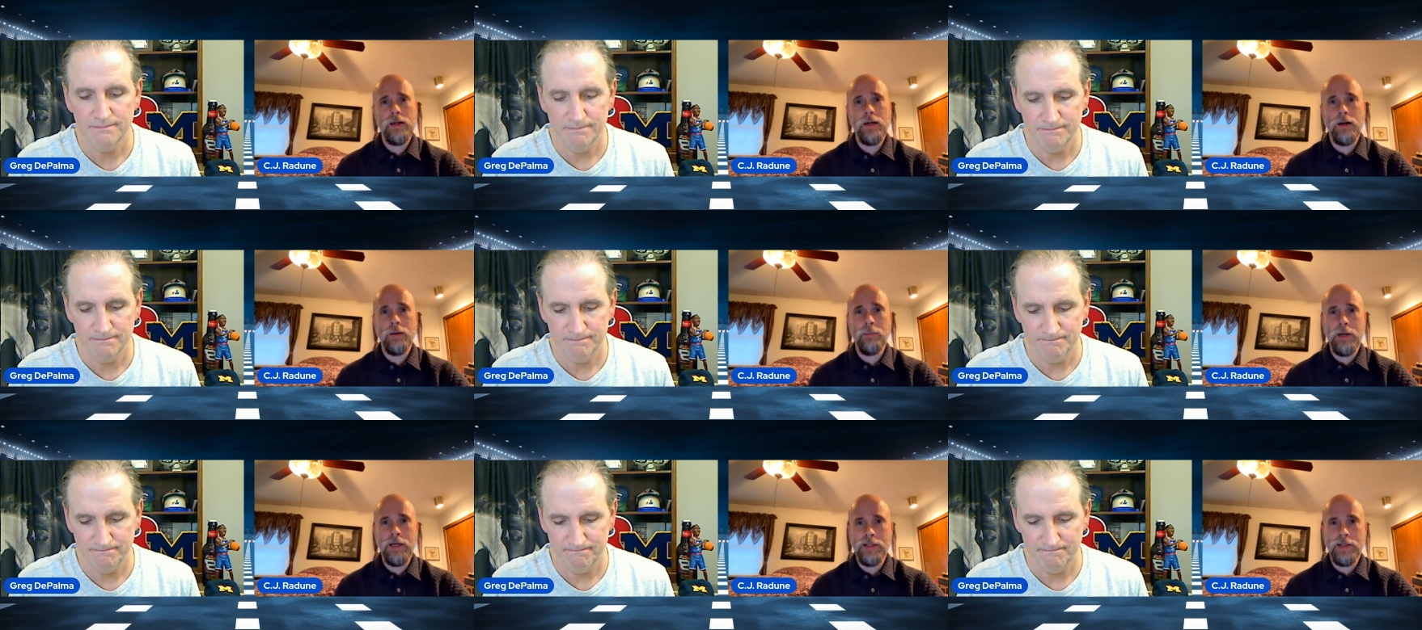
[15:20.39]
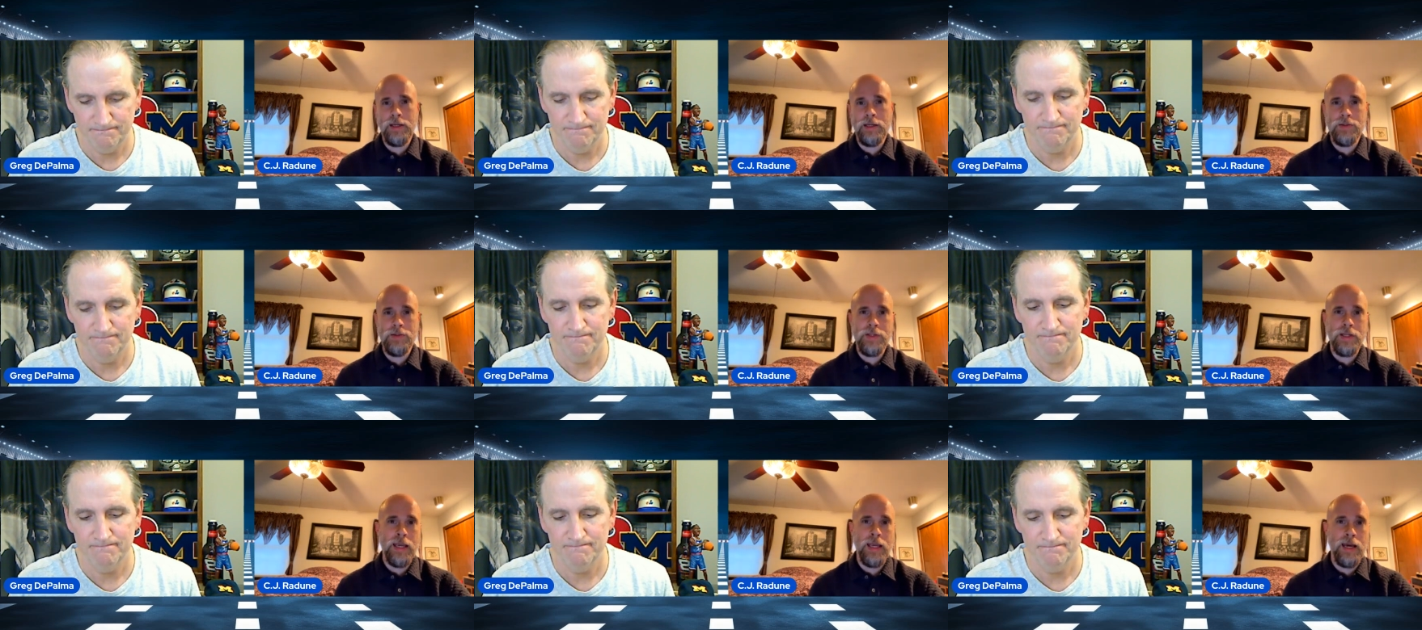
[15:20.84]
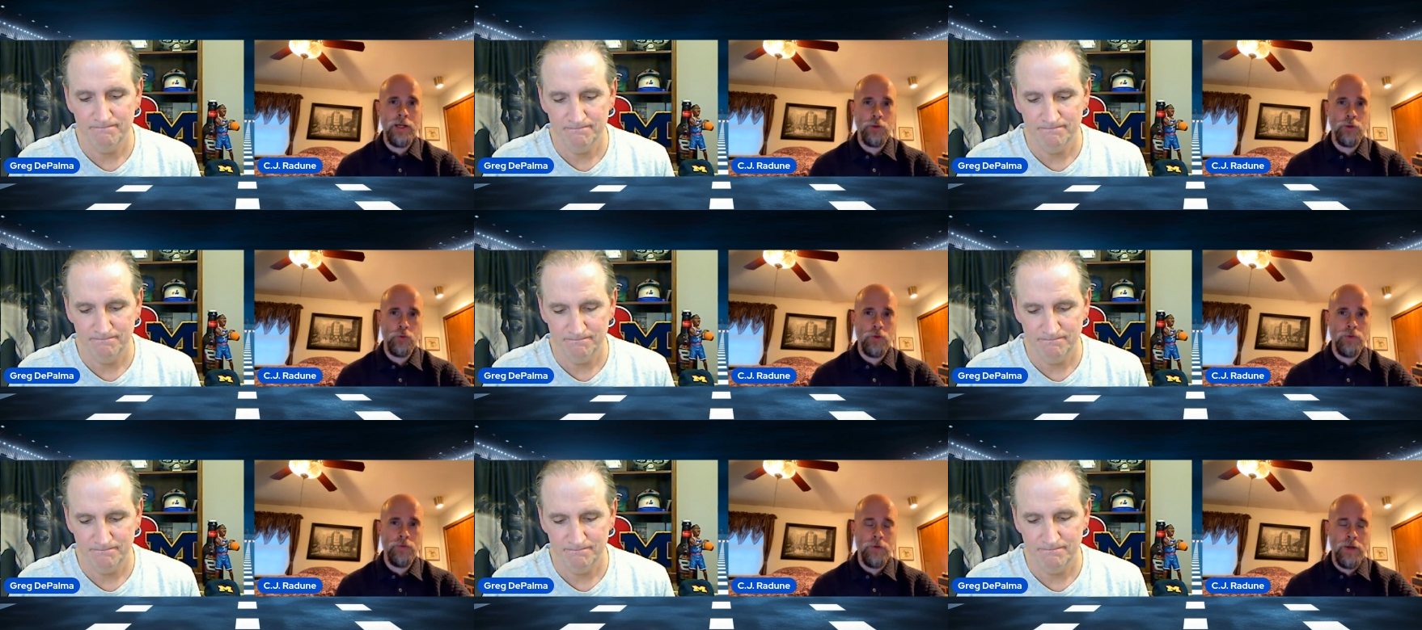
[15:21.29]
Speaker 1: I think it's the
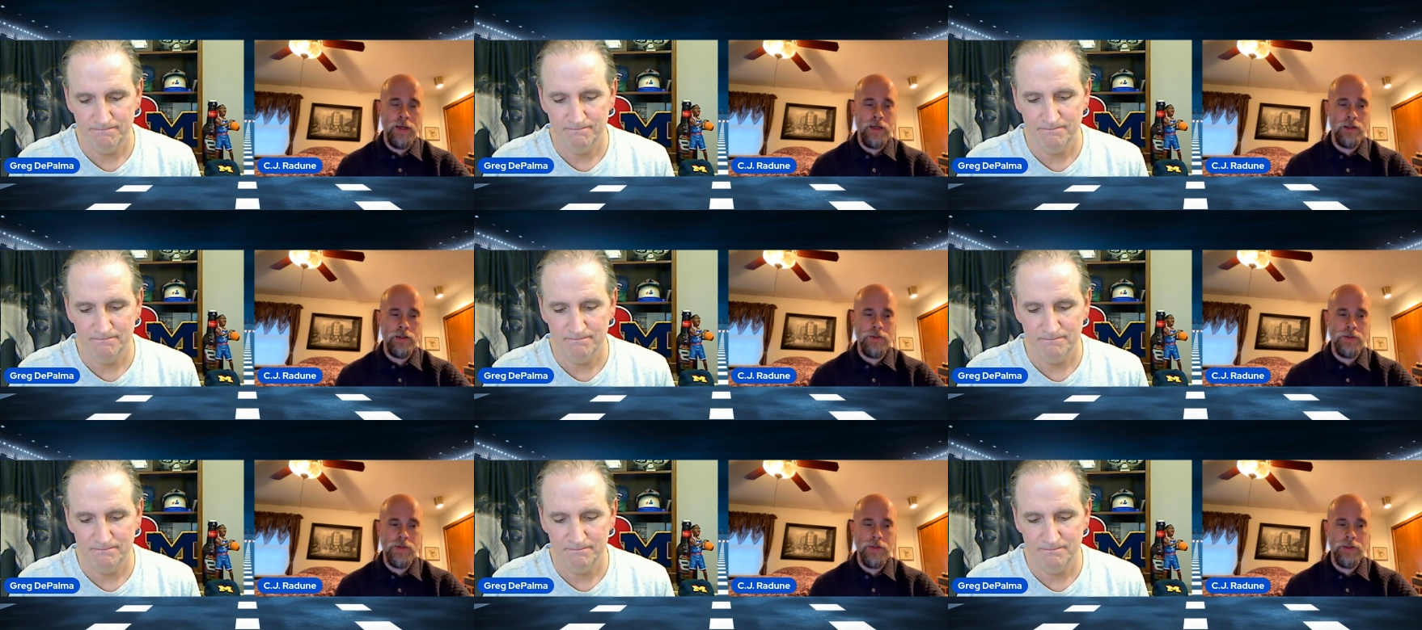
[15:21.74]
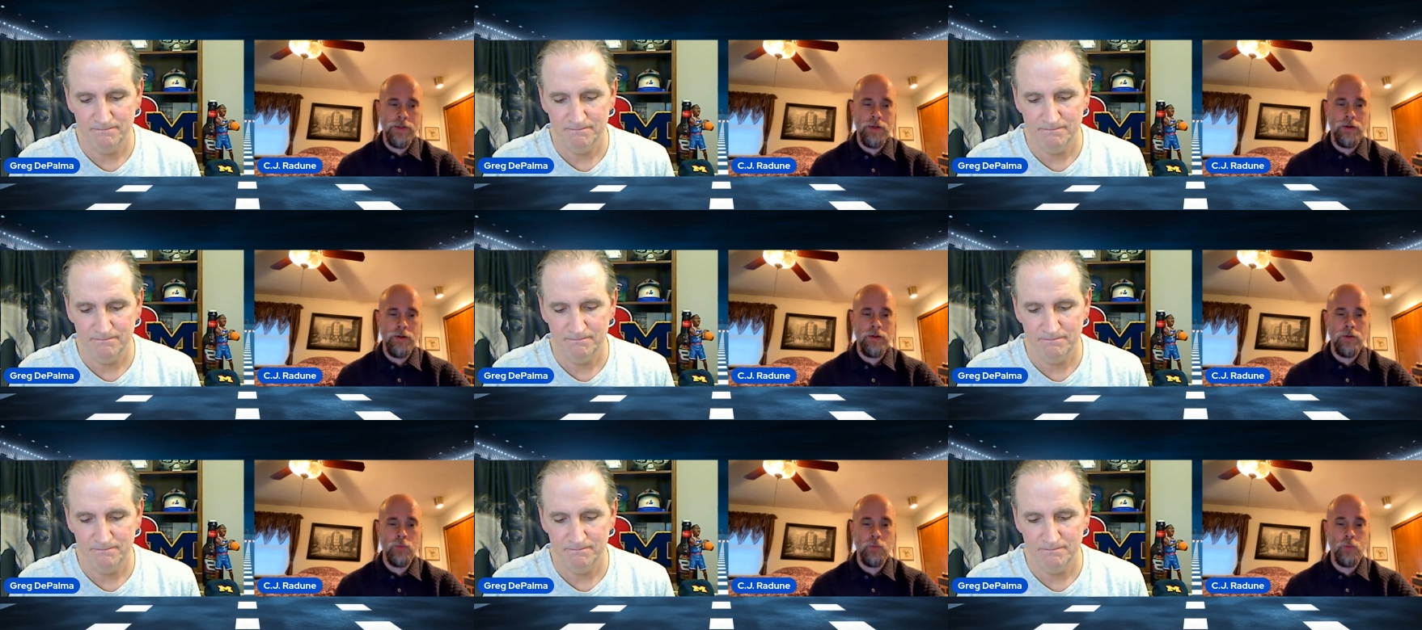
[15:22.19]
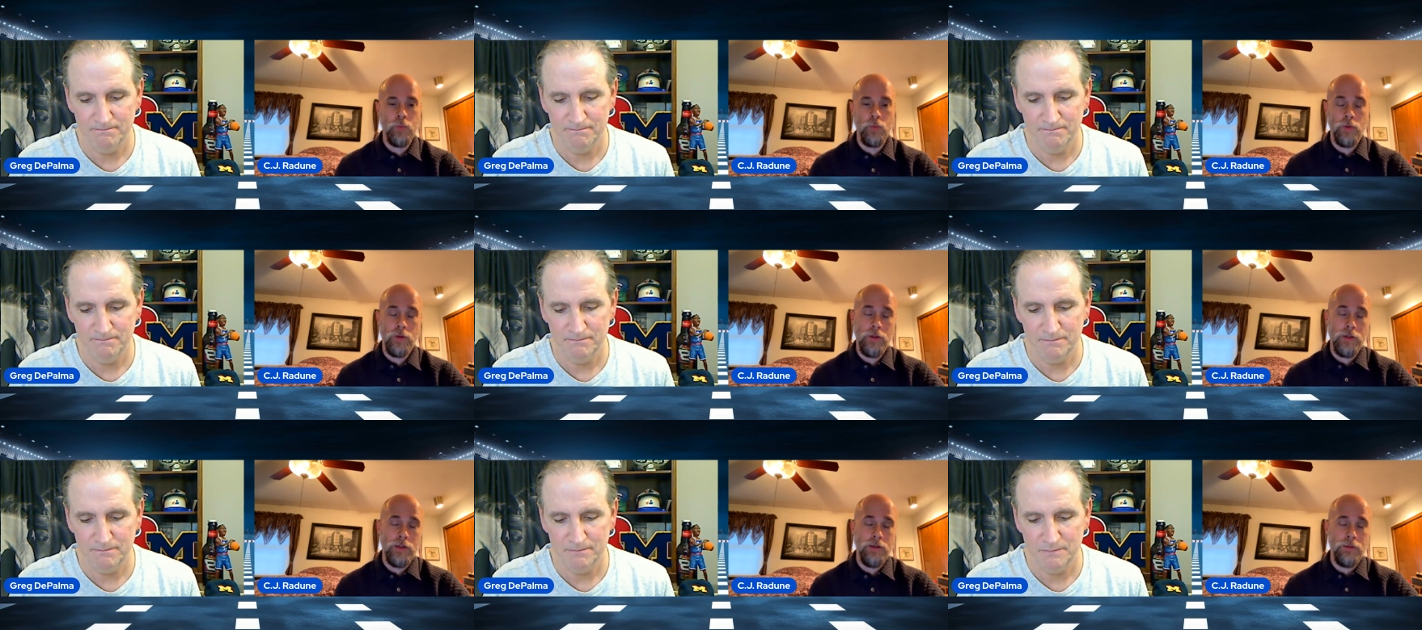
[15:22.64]
casual fans that they're
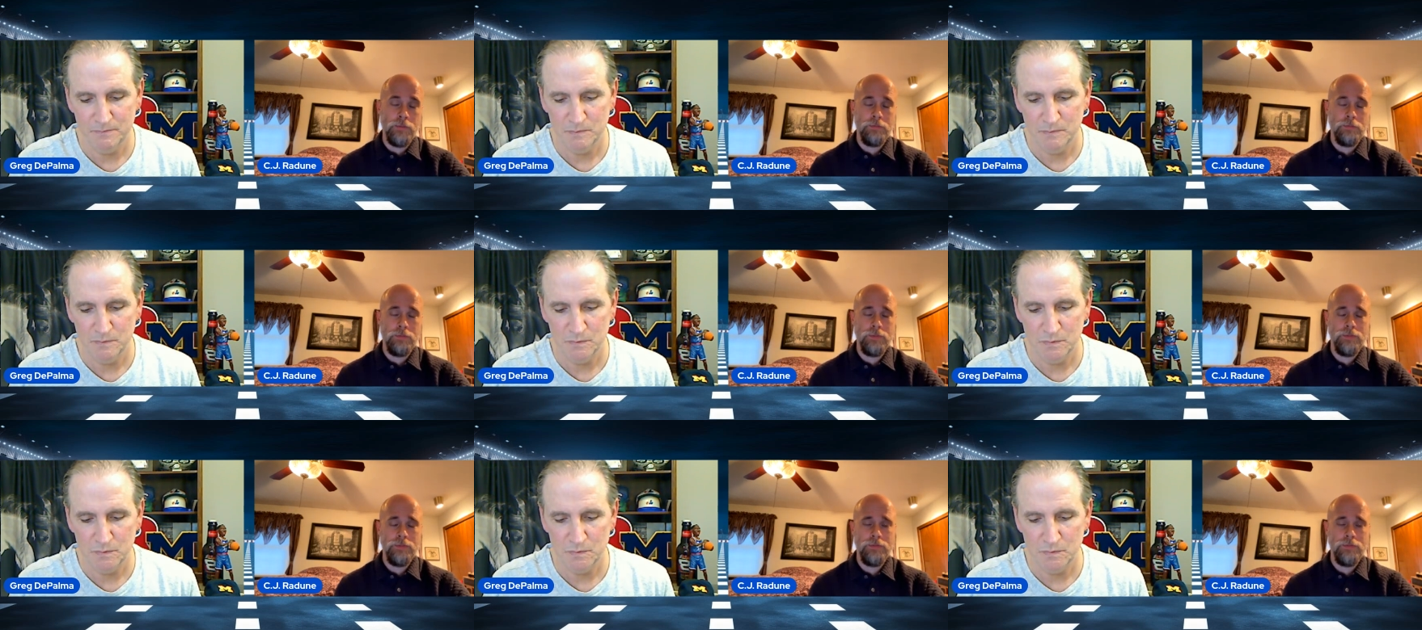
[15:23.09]
really